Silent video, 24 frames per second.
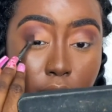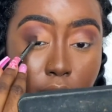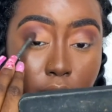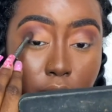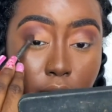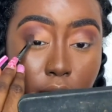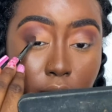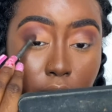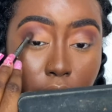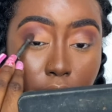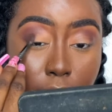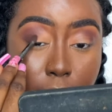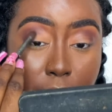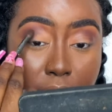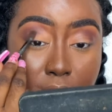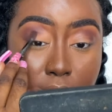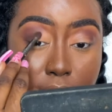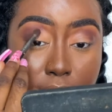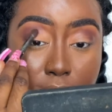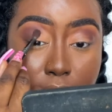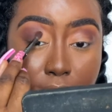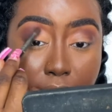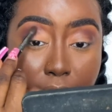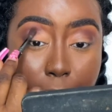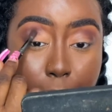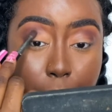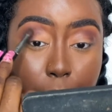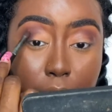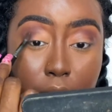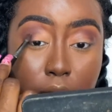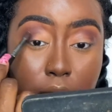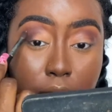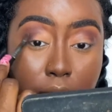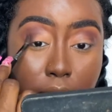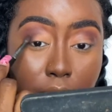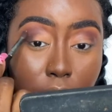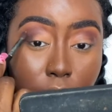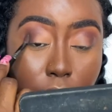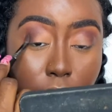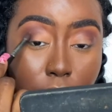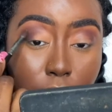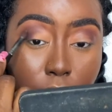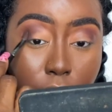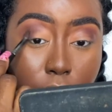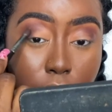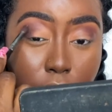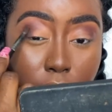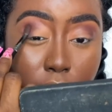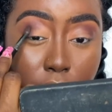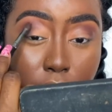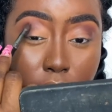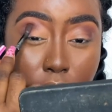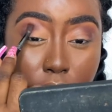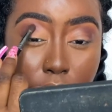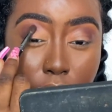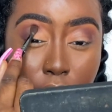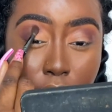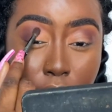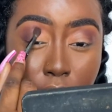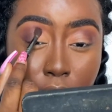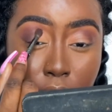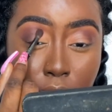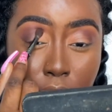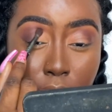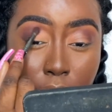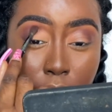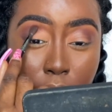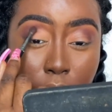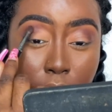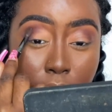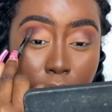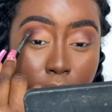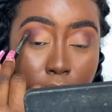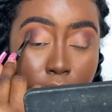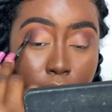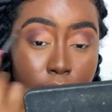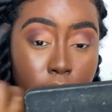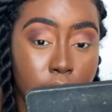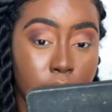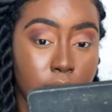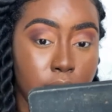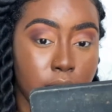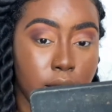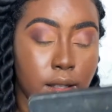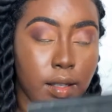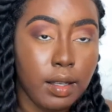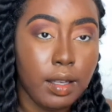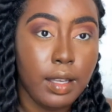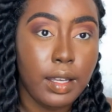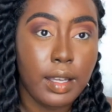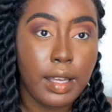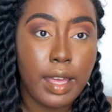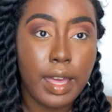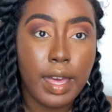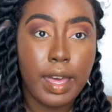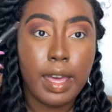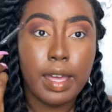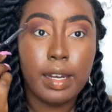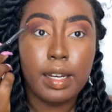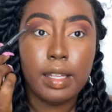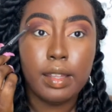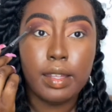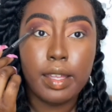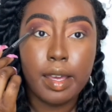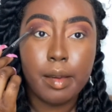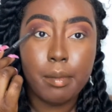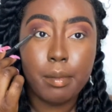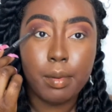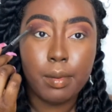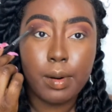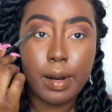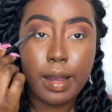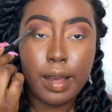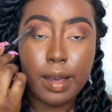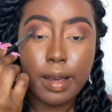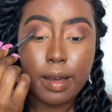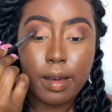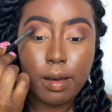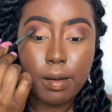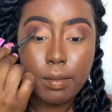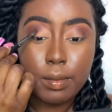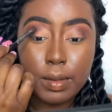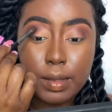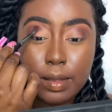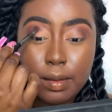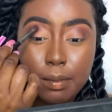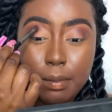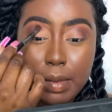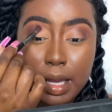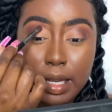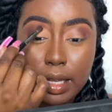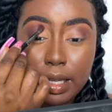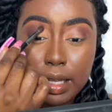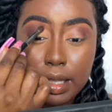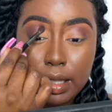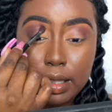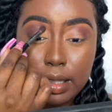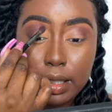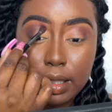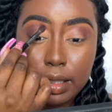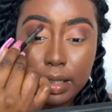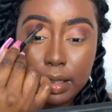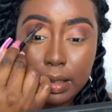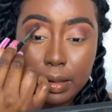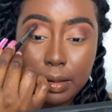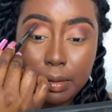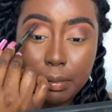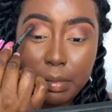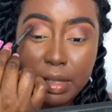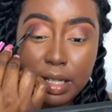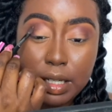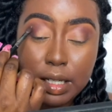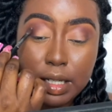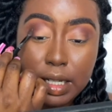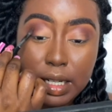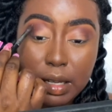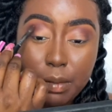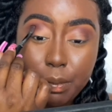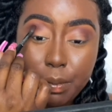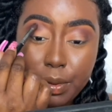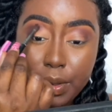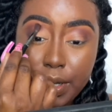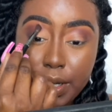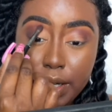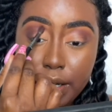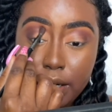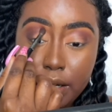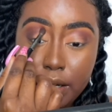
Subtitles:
And I'm just tapping that on and adding that brown to make it look a little bit deeper.